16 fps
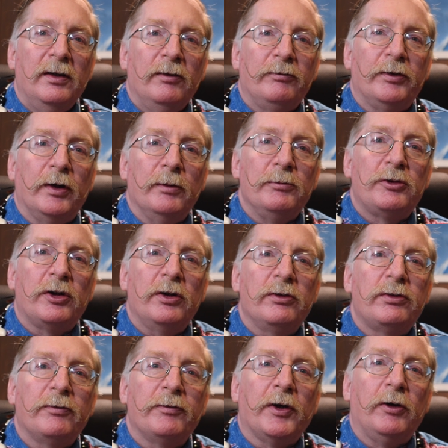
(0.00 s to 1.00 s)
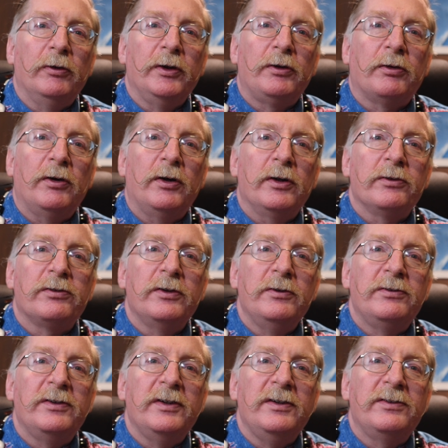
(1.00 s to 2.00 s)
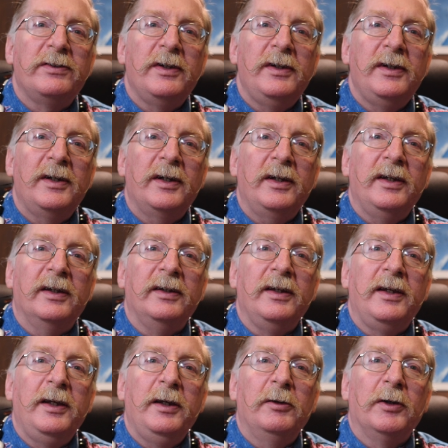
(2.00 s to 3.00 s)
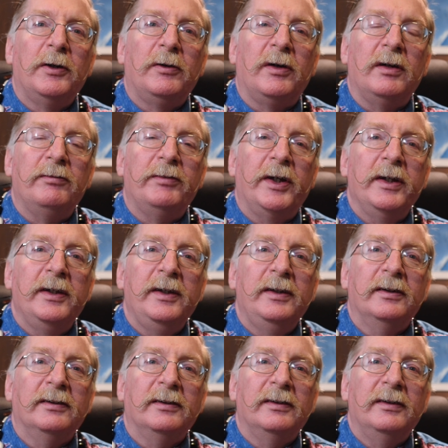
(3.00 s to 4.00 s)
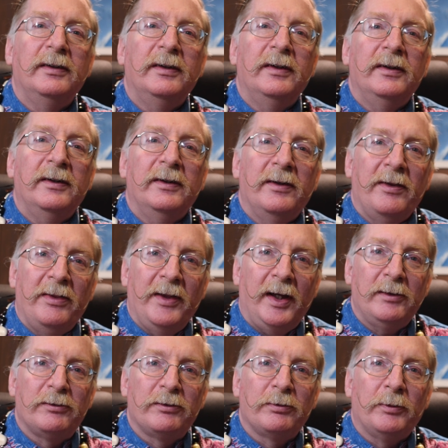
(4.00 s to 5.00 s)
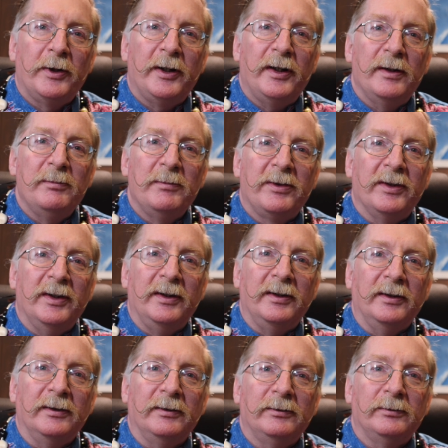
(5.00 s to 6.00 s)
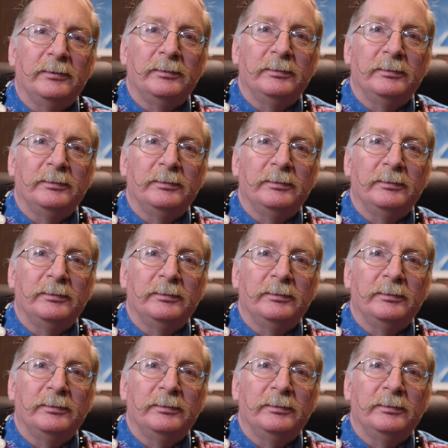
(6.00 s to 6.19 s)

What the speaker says: From Church of the Holy Cross, UCC in Hilo, Hawaii, that's what I'm thinking.